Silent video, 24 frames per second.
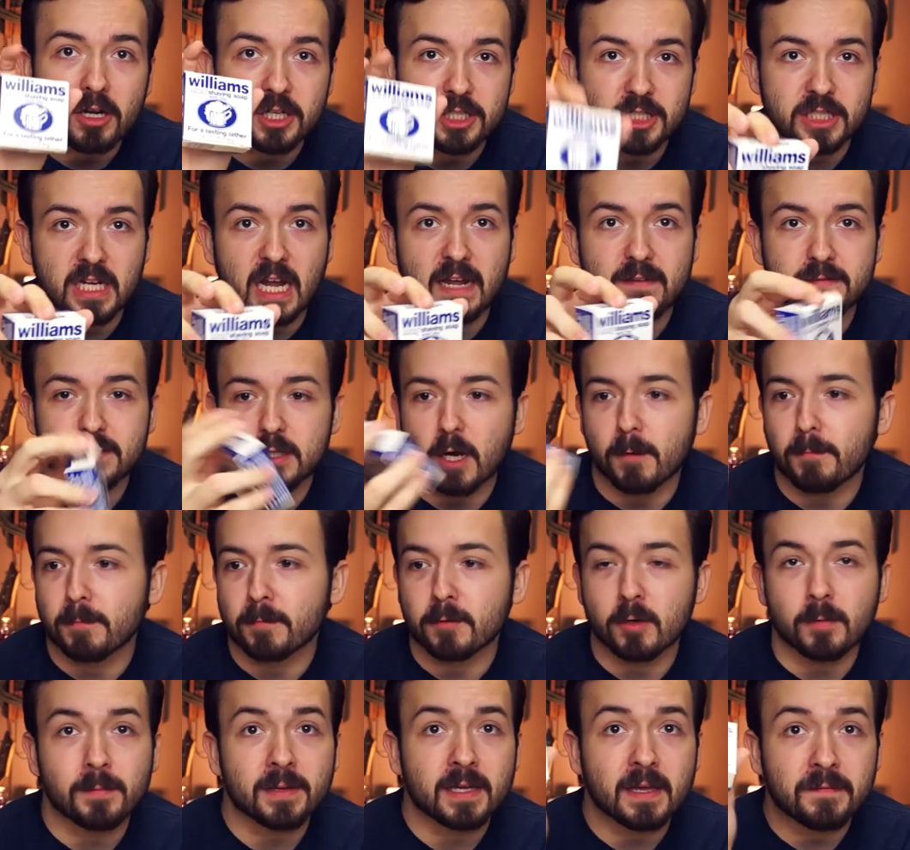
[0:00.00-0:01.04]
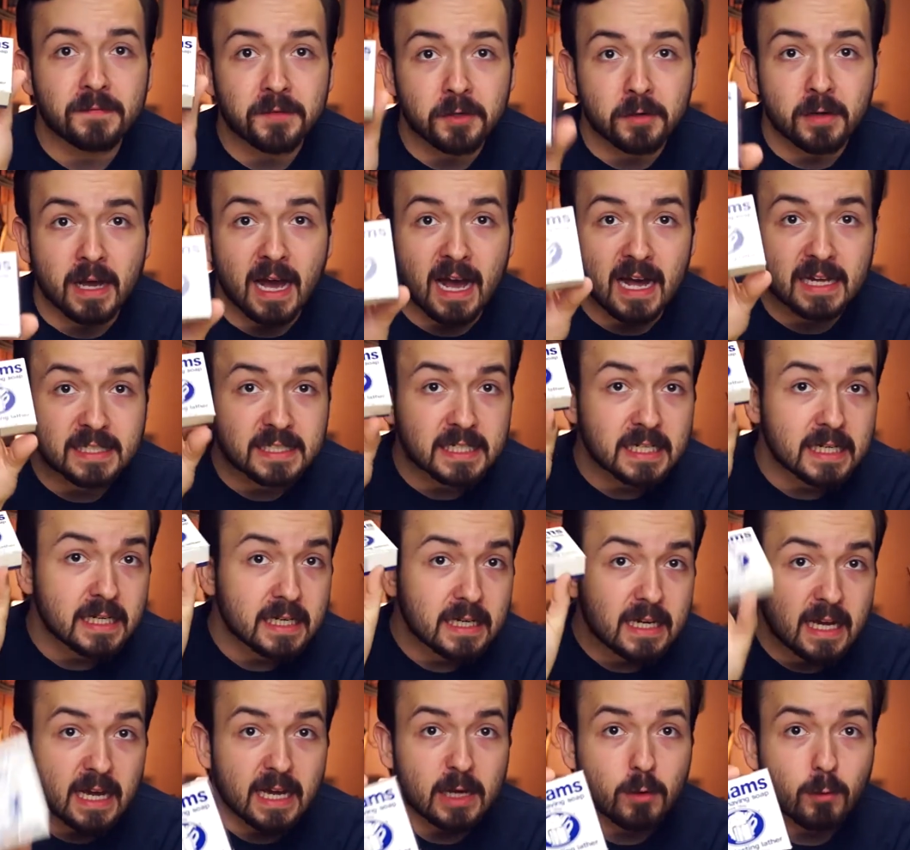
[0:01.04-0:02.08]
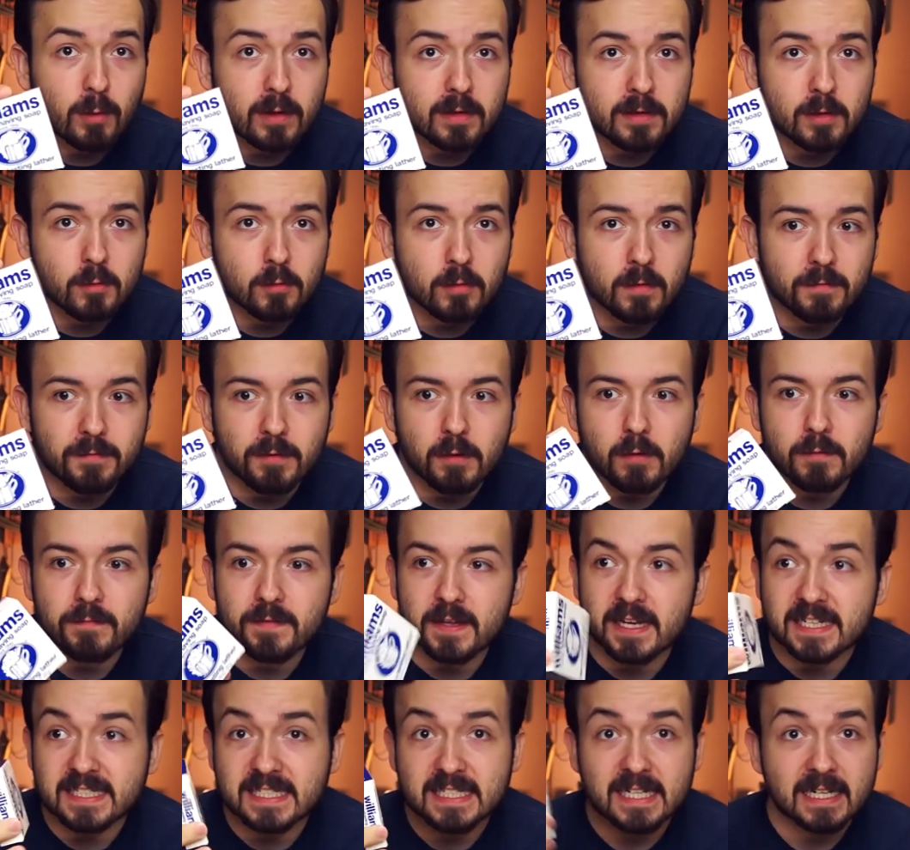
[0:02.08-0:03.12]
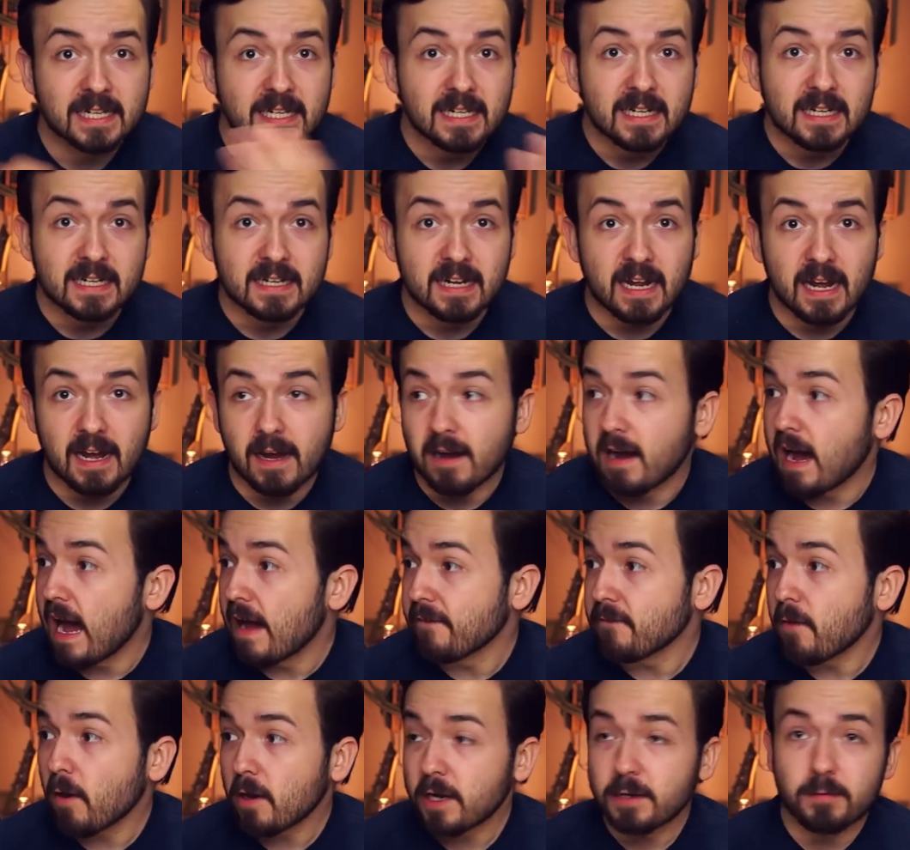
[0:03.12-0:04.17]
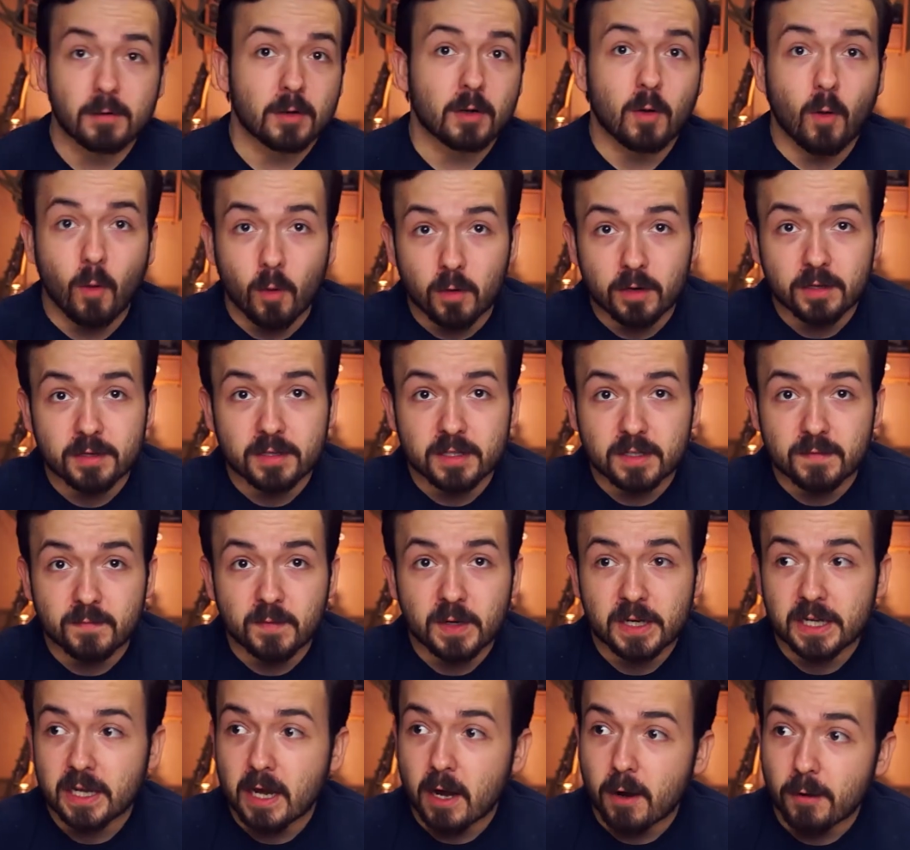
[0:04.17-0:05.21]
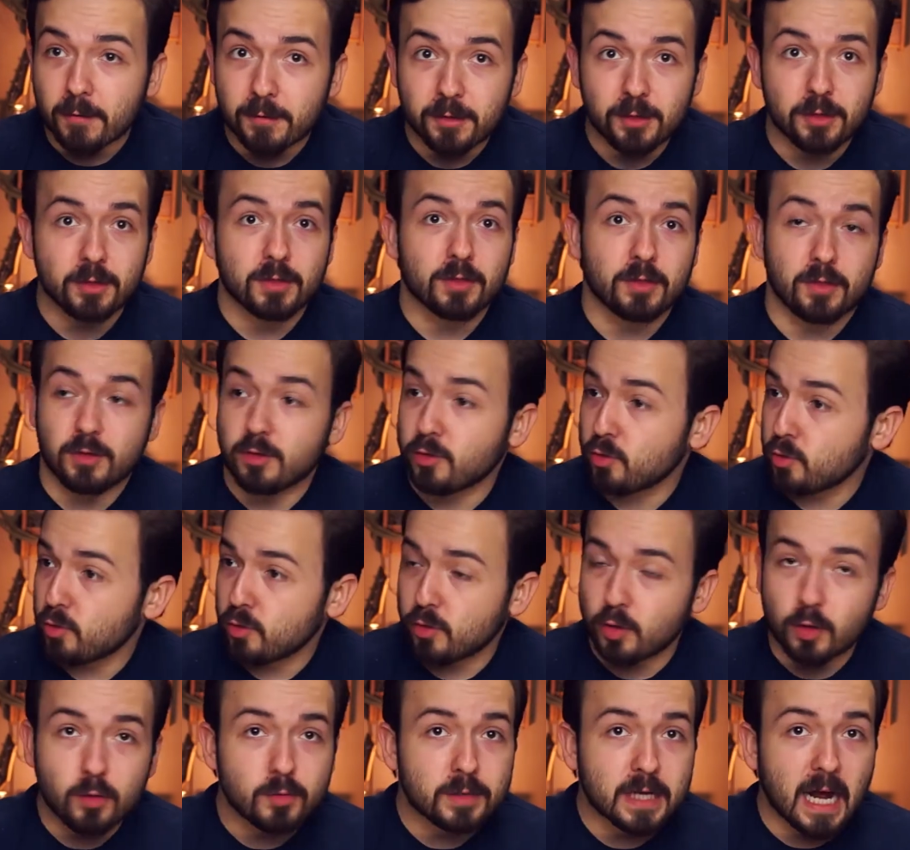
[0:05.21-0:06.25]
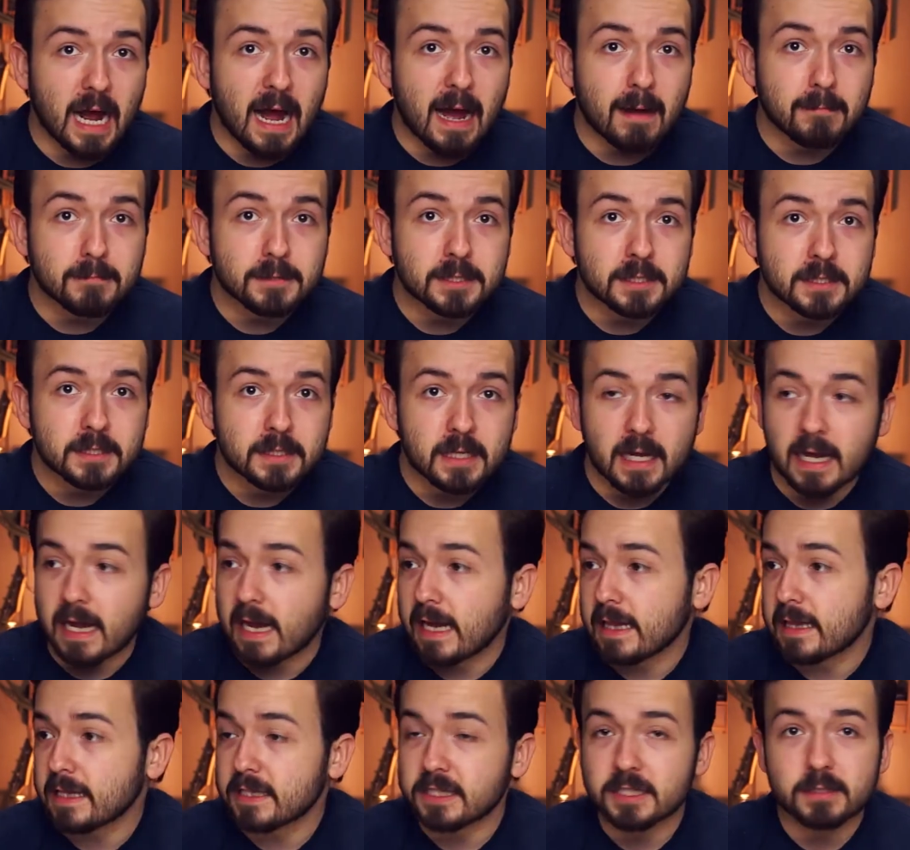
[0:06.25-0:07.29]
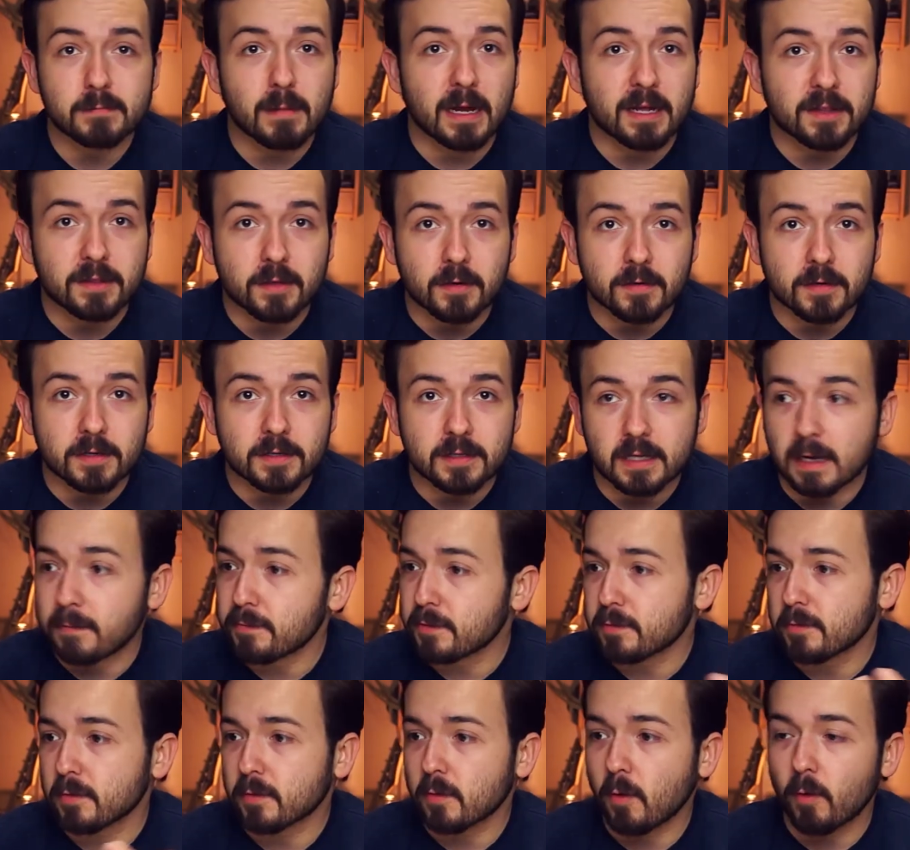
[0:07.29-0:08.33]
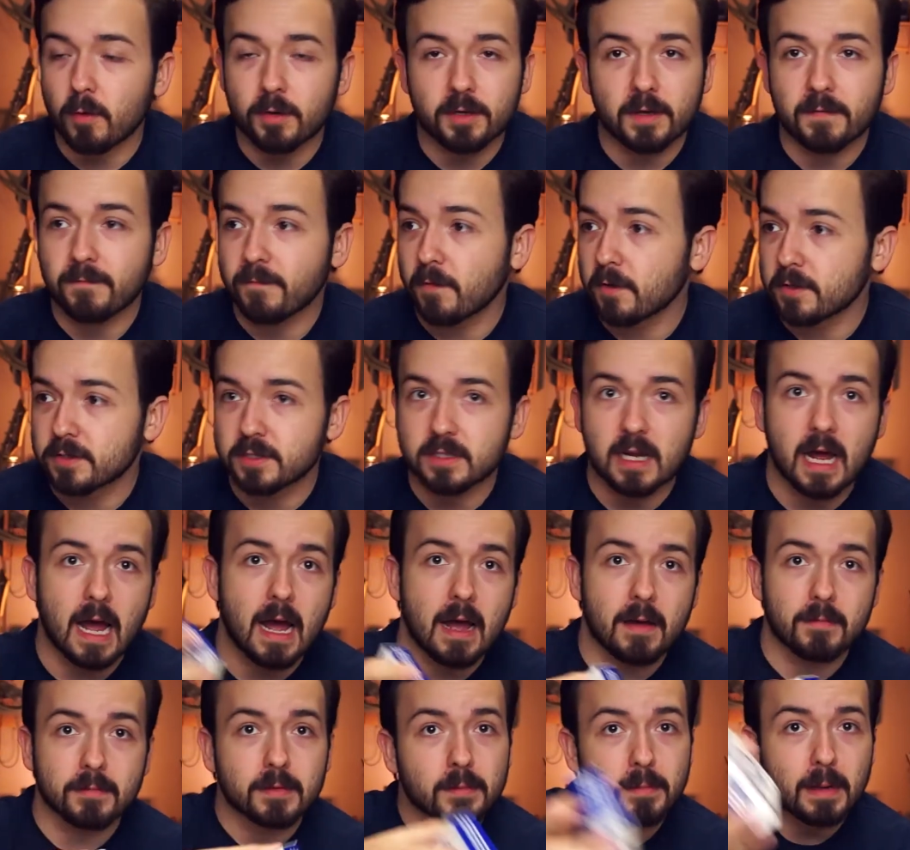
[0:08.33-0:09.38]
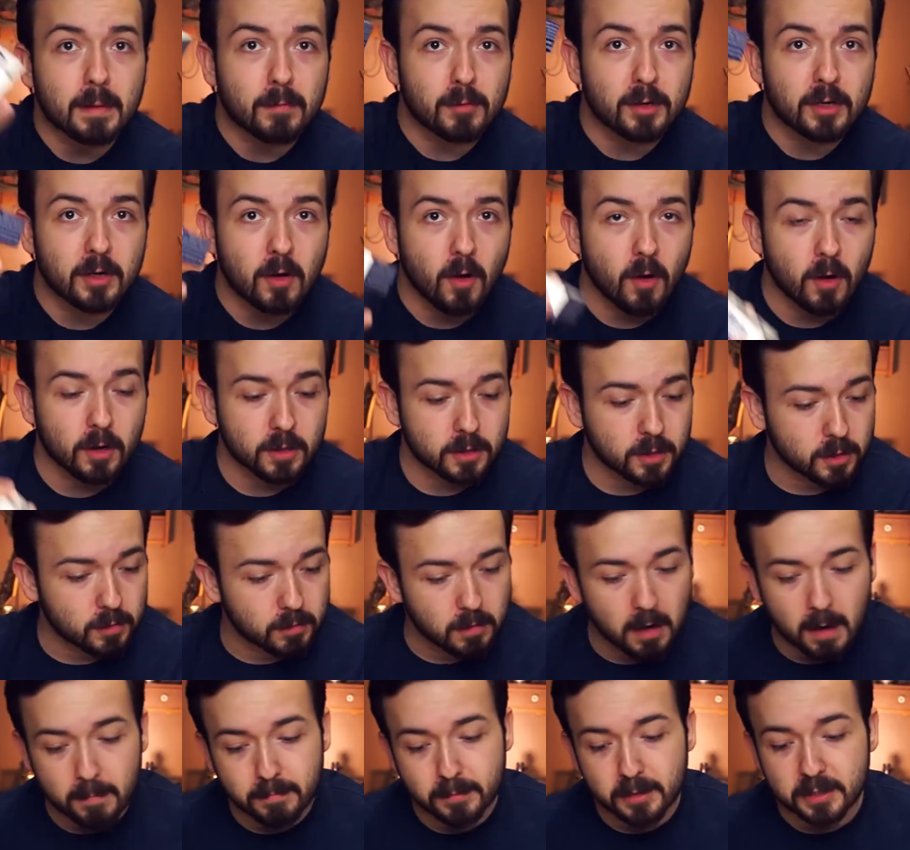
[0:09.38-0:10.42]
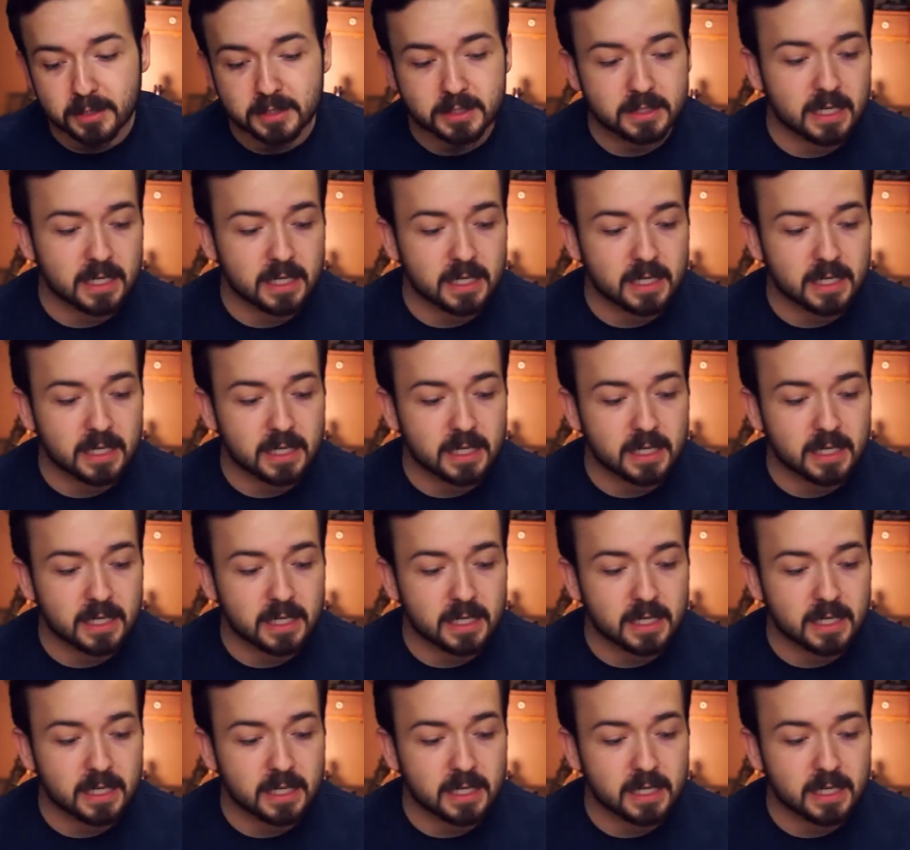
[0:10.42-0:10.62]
Shave Soap. I'm going to be giving you guys a quick little review of this. Now, I've already recorded this video two times, and this is my third attempt at recording it. First time, the memory card corrupted.